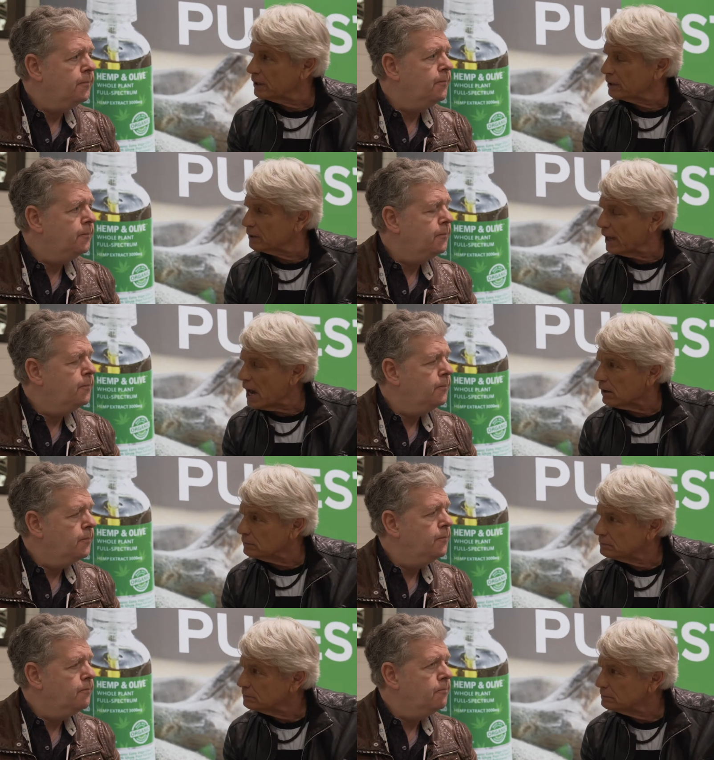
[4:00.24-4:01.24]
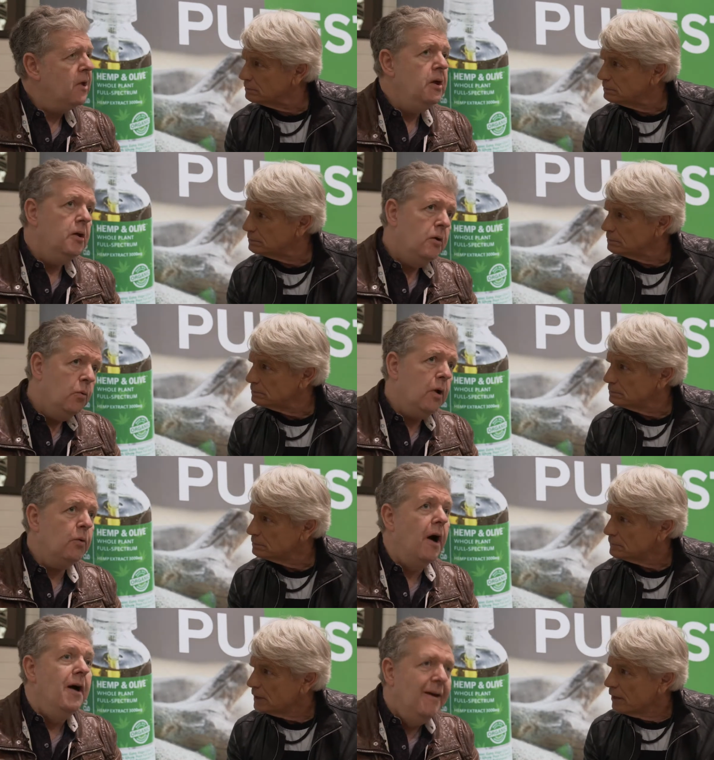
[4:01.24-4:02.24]
Speaker 1: legal now. Well,
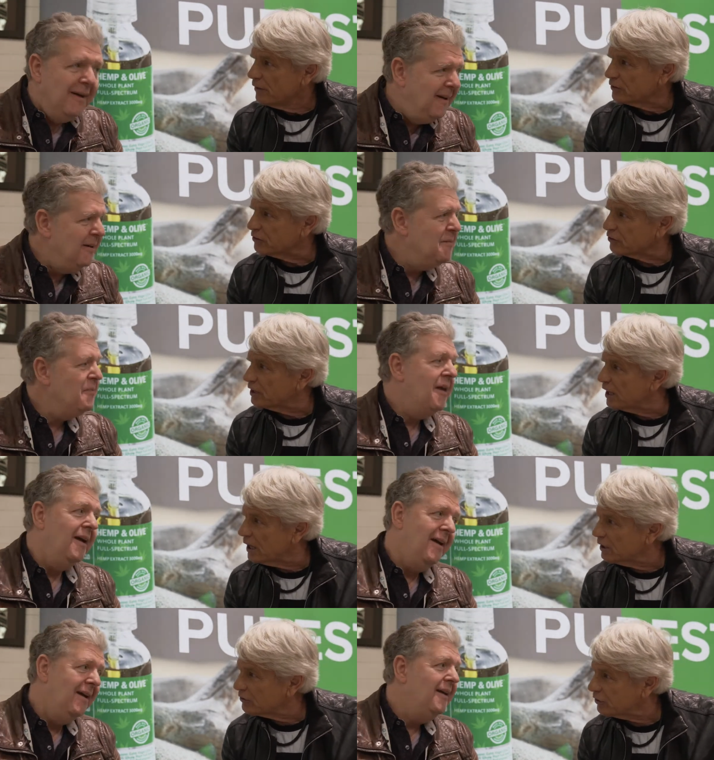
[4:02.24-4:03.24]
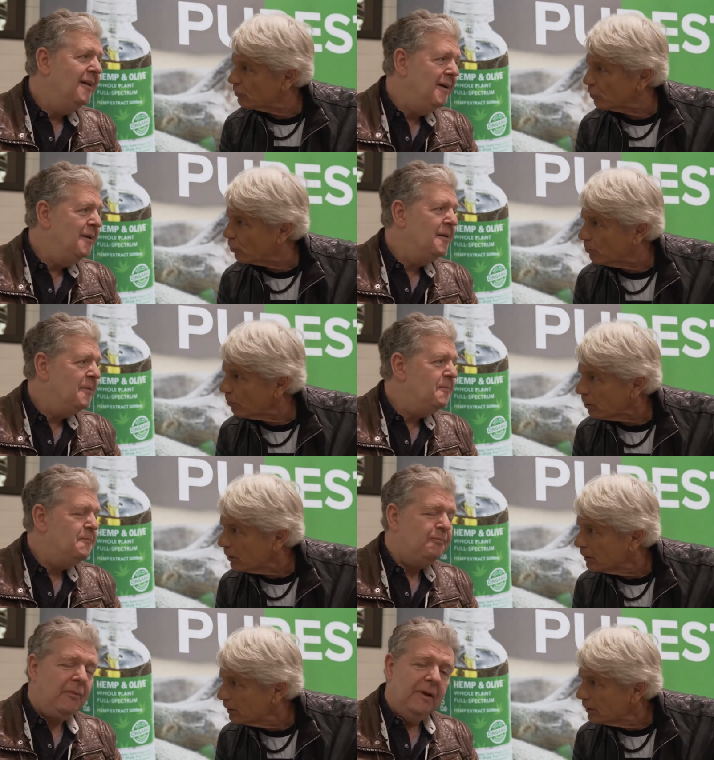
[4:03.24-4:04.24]
this is an innocent herbal.
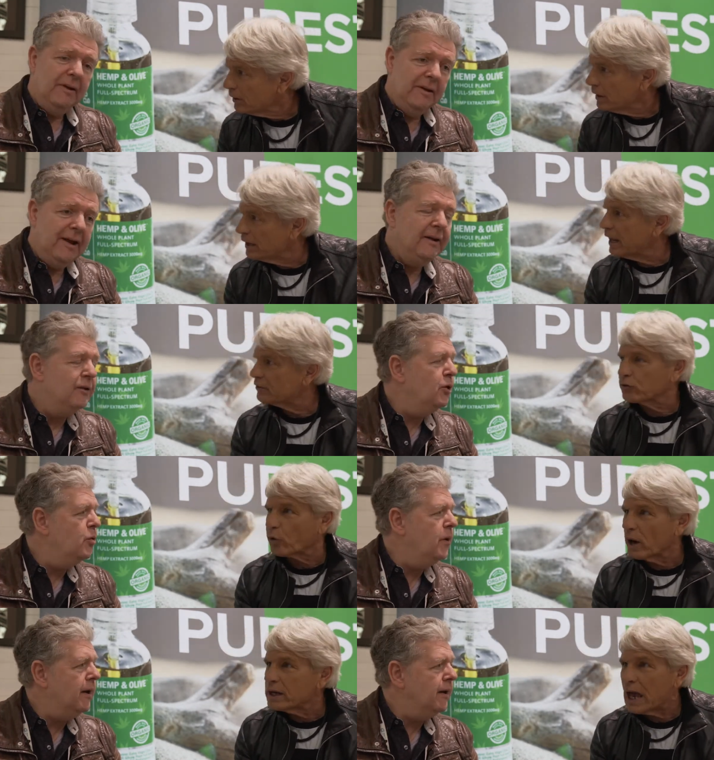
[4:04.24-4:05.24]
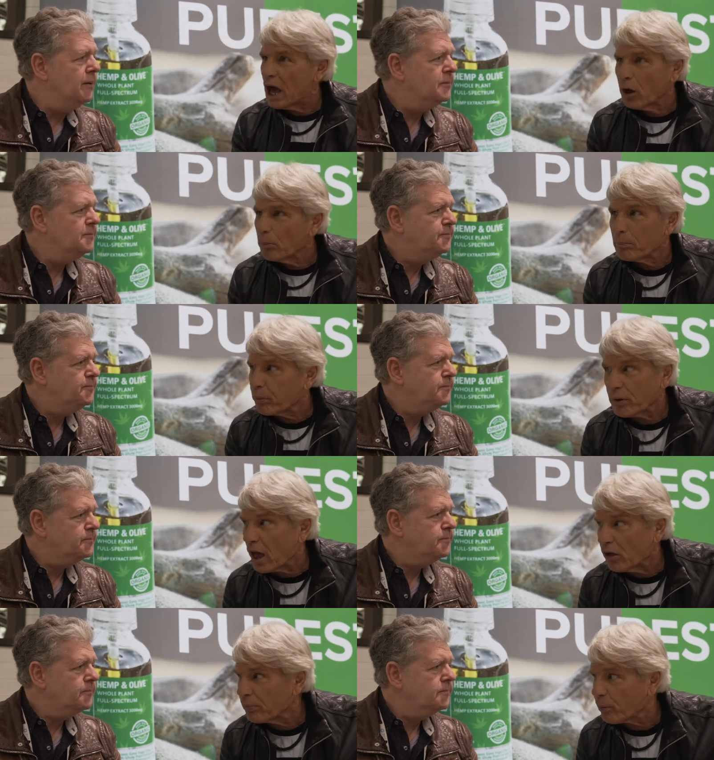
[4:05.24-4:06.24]
It has great
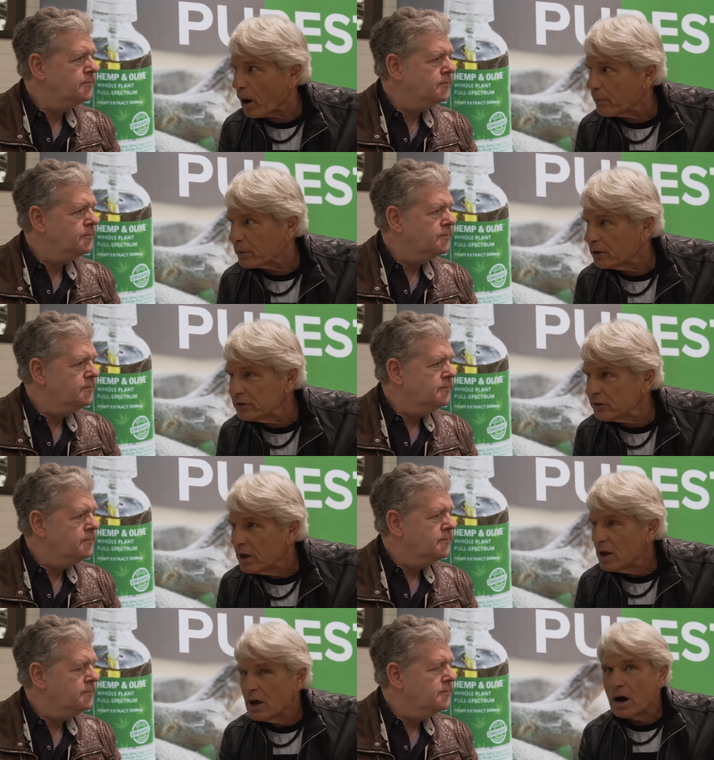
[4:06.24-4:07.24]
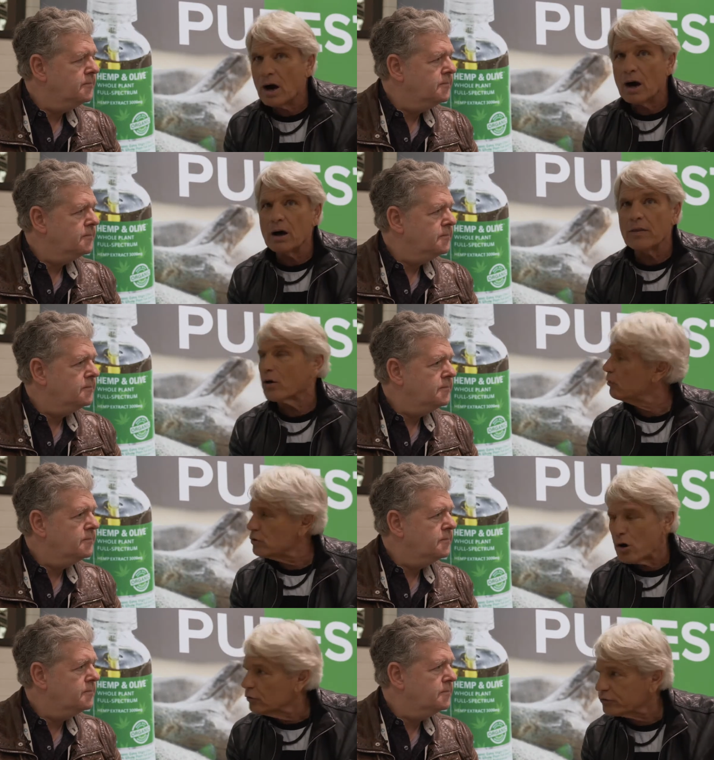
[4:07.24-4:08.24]
health properties. There
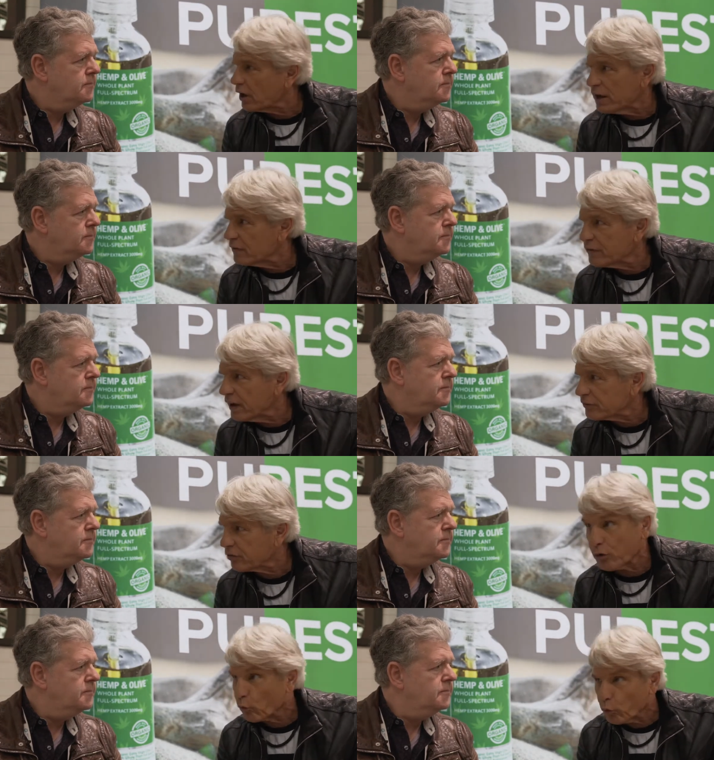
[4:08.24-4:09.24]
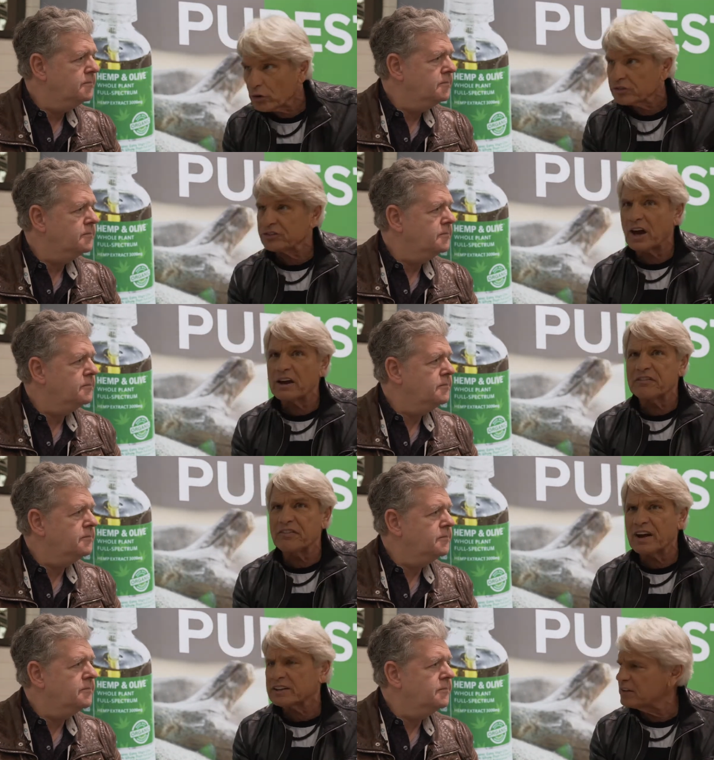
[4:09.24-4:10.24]
are no side effects. The worst side
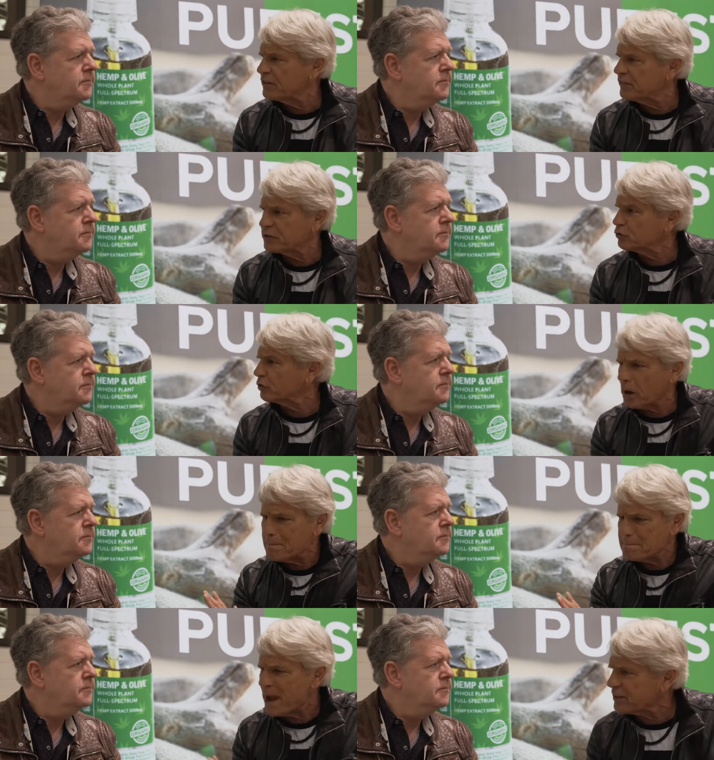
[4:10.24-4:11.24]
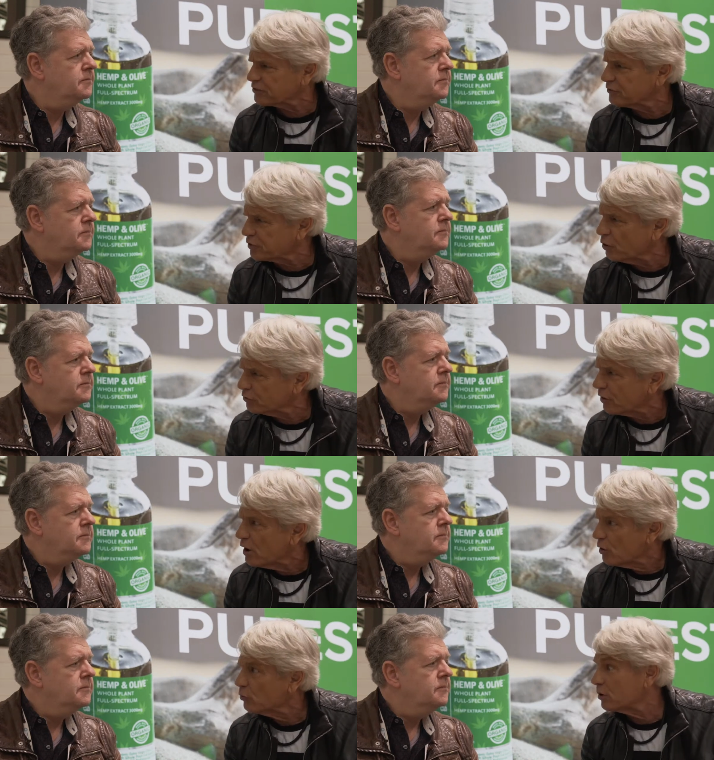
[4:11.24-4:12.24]
effect, even if you took a massive dose,
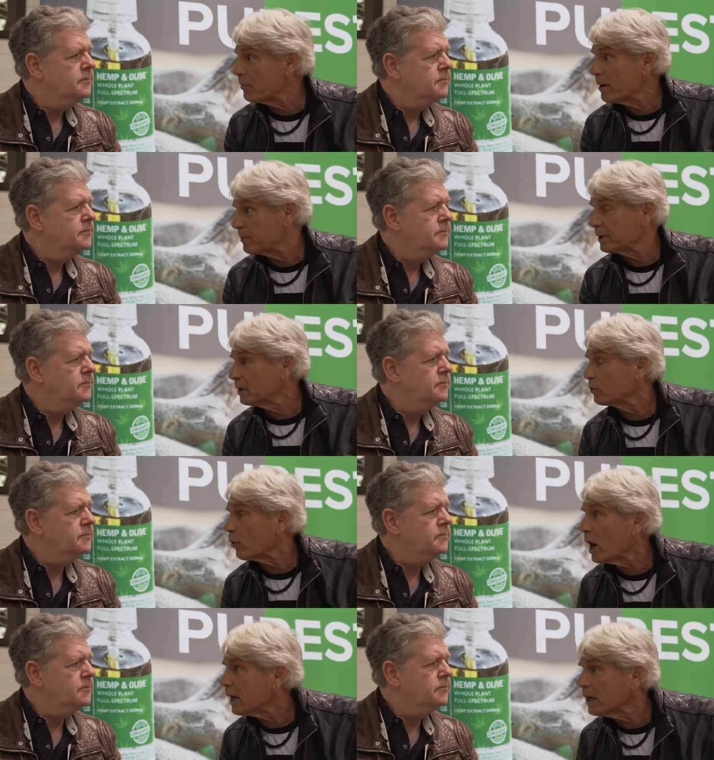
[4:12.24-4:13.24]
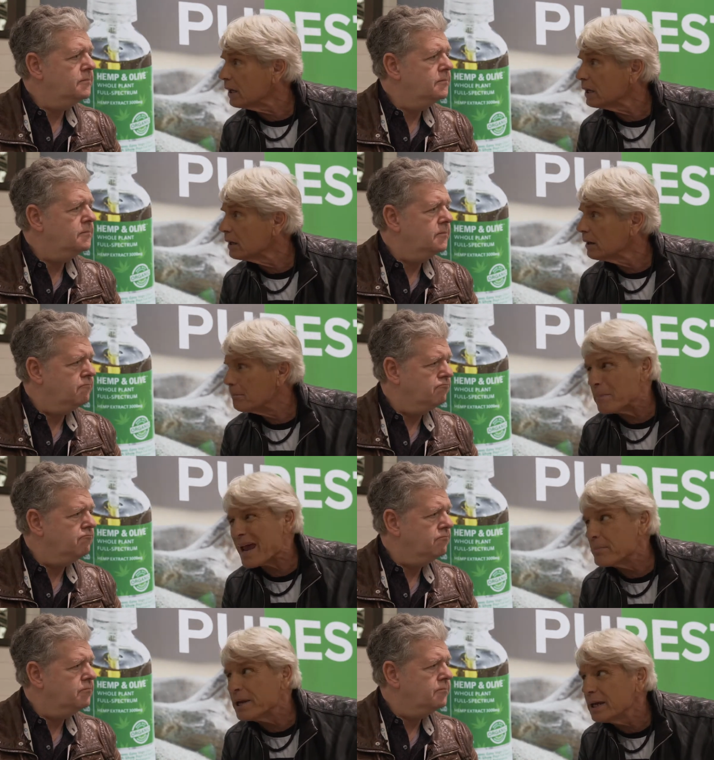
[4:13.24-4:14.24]
you might be a little groggy,
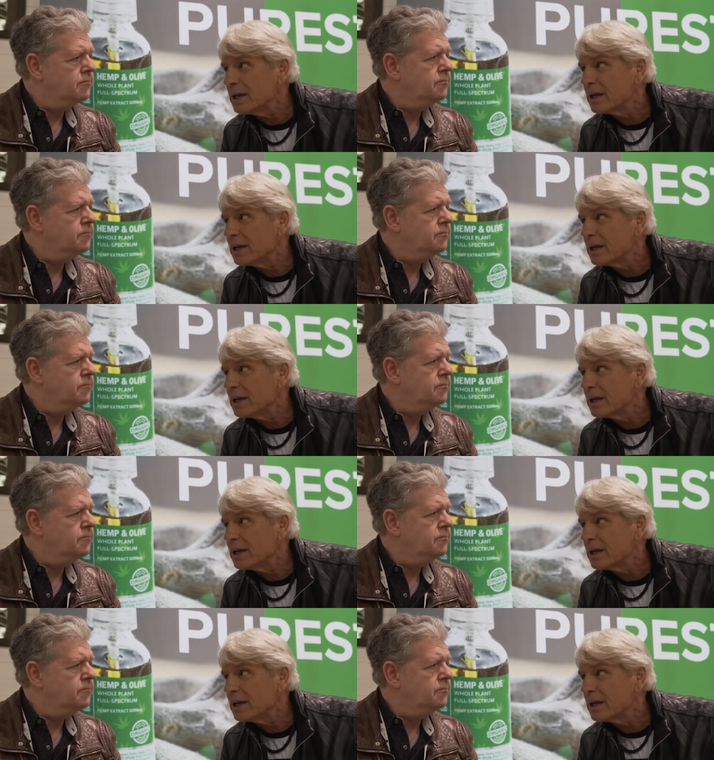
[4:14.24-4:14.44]
maybe.